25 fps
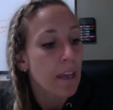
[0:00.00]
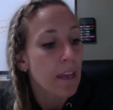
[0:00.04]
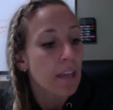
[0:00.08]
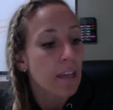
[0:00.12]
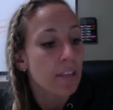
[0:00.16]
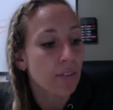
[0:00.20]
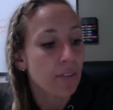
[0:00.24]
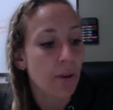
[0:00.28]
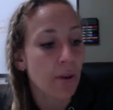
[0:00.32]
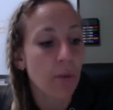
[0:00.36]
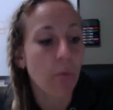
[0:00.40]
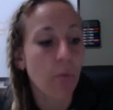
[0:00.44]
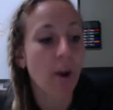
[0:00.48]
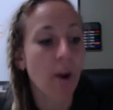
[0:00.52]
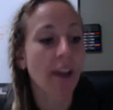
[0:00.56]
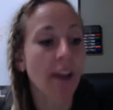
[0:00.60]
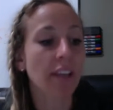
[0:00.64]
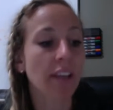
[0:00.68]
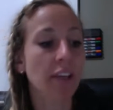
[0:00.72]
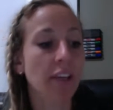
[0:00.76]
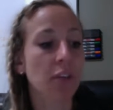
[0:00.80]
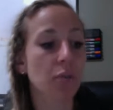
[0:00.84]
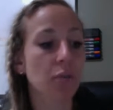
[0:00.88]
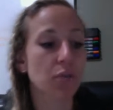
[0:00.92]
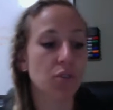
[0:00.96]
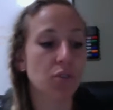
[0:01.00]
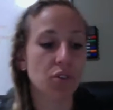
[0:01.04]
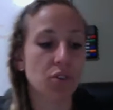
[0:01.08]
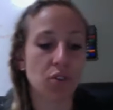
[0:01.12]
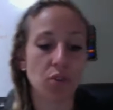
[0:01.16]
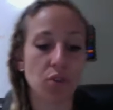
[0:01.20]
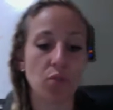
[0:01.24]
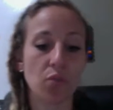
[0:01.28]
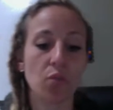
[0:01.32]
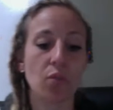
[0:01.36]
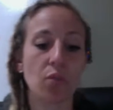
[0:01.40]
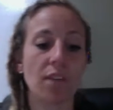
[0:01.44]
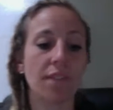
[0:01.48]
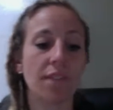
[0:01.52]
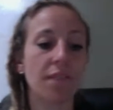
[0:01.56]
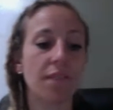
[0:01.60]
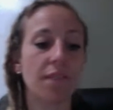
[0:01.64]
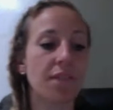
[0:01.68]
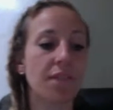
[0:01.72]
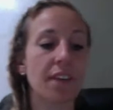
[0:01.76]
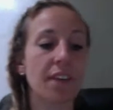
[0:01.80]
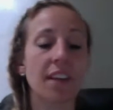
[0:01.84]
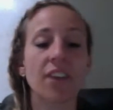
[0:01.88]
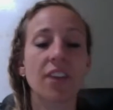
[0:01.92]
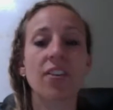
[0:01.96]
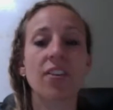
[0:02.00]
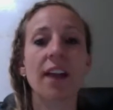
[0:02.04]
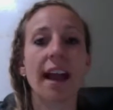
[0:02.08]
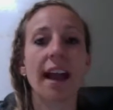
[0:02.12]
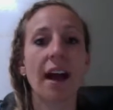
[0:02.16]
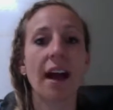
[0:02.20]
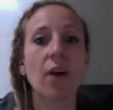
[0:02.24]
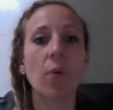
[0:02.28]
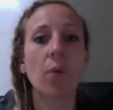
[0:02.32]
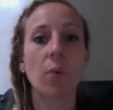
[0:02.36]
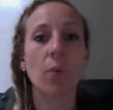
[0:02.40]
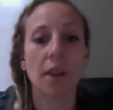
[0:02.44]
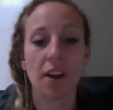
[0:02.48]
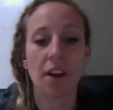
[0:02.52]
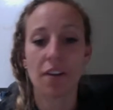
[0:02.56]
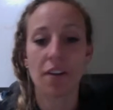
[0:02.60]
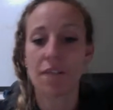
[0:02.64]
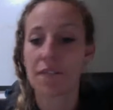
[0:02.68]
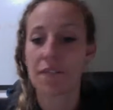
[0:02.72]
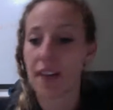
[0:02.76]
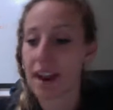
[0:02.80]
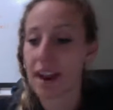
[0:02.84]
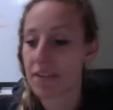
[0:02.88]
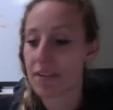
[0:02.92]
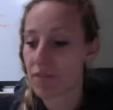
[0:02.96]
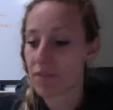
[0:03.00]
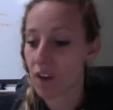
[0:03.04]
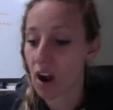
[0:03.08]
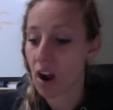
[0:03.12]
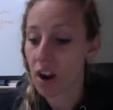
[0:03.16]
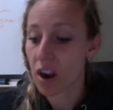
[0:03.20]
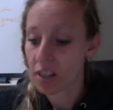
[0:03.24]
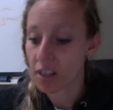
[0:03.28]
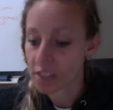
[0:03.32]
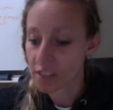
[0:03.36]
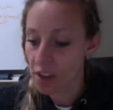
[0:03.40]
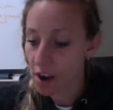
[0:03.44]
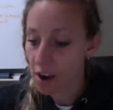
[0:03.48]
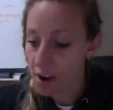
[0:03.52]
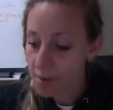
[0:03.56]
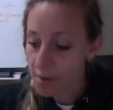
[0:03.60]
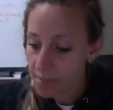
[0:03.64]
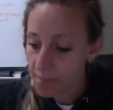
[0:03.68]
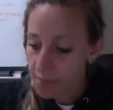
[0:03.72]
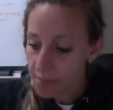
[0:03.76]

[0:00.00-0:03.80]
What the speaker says: So I want you to figure out what your 5 rocks are.